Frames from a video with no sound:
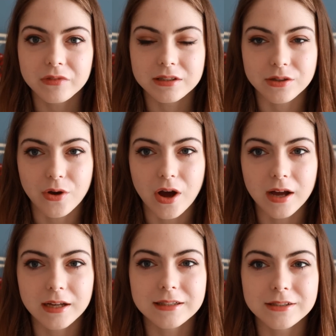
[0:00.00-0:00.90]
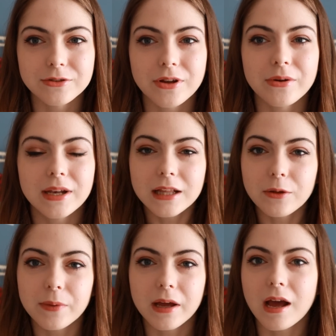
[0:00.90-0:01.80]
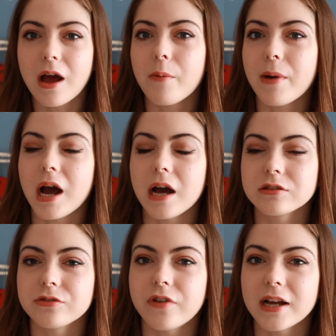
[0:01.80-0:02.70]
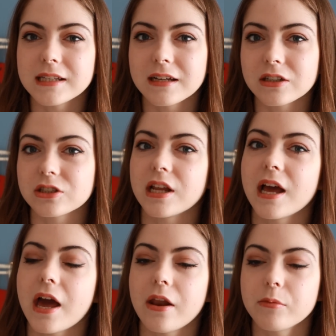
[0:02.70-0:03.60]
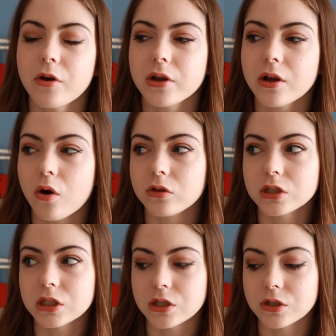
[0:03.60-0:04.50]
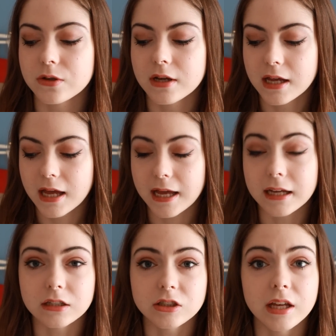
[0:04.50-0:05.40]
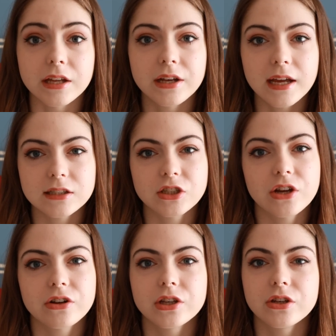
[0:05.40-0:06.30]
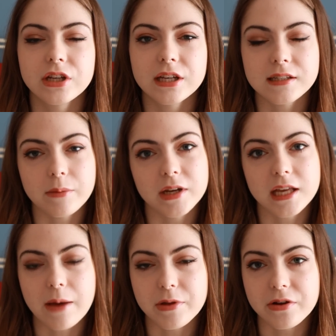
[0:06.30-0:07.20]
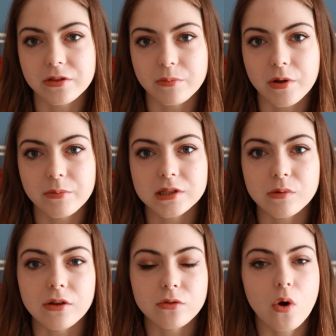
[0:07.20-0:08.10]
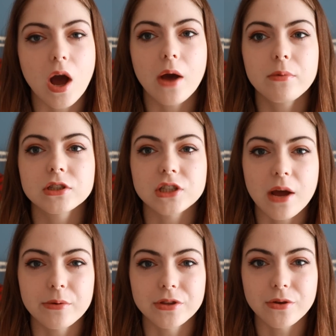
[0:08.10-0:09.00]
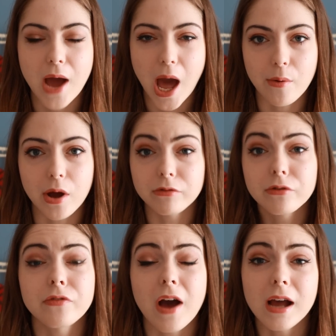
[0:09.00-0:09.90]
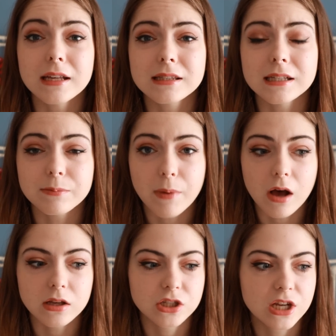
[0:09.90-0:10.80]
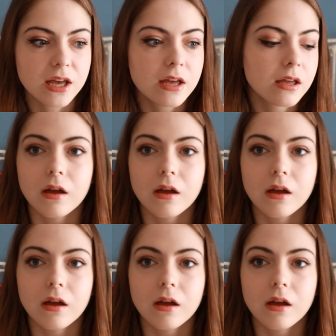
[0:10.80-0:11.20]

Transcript: So I do know a little bit about how to revise English Lit, and I'm going on to do English Lit next year at uni because I'm in a gap year at the moment. So I thought I would share with you how I revised this past year.